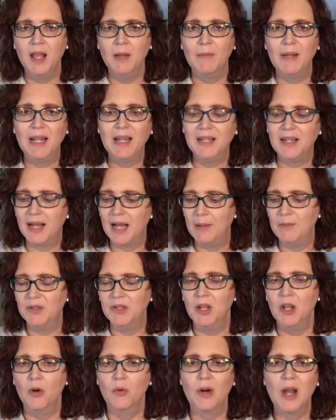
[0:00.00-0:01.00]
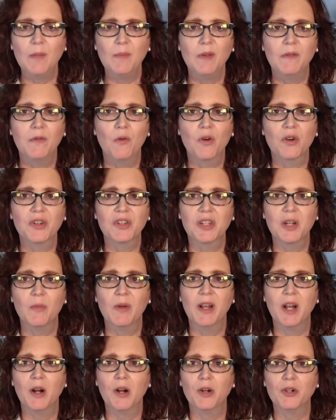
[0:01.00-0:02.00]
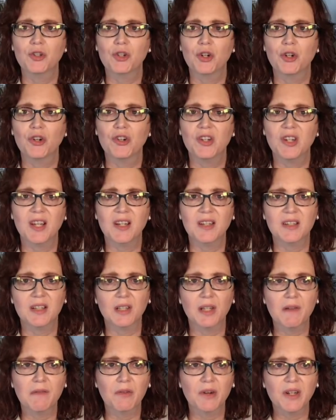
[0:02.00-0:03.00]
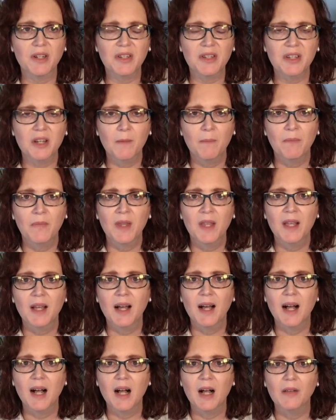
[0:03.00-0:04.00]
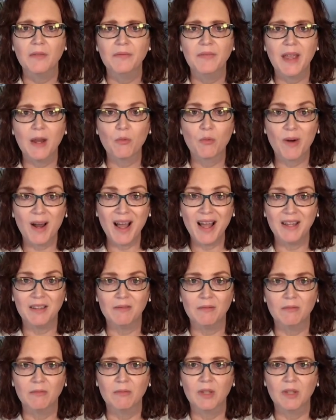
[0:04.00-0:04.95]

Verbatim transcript: Many times, right before someone in our church gets deliverance, they run.